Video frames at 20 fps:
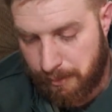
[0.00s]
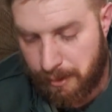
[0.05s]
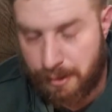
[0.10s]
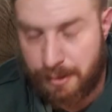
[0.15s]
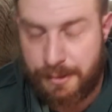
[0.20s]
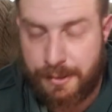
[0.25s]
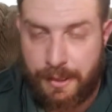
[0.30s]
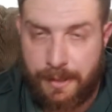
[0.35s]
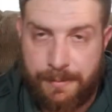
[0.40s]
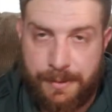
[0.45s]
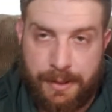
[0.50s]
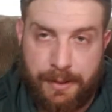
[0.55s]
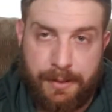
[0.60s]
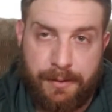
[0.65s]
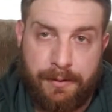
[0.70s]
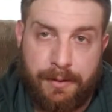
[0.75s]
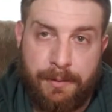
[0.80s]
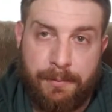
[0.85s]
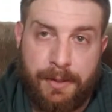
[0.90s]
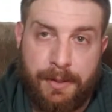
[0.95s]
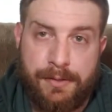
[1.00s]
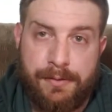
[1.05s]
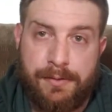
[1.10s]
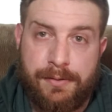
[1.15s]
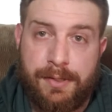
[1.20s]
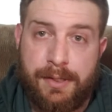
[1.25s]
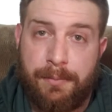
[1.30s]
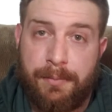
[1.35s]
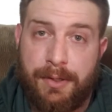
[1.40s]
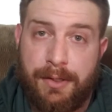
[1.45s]
gun shop security
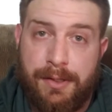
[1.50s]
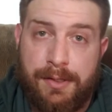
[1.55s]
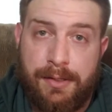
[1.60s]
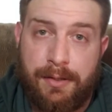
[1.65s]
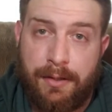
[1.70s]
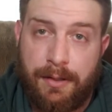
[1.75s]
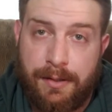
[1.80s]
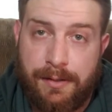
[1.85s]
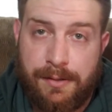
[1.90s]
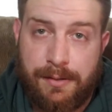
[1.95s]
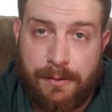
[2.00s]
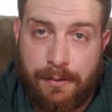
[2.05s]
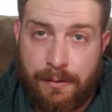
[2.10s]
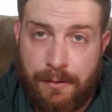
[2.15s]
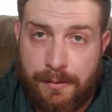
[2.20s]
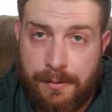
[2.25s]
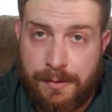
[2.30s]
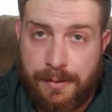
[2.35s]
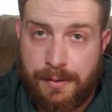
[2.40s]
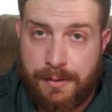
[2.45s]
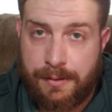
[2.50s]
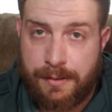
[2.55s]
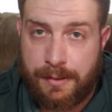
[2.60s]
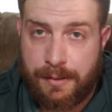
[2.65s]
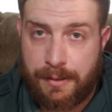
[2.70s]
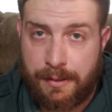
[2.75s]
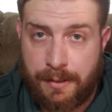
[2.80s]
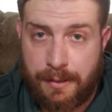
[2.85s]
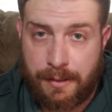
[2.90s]
measures. Some of these things are just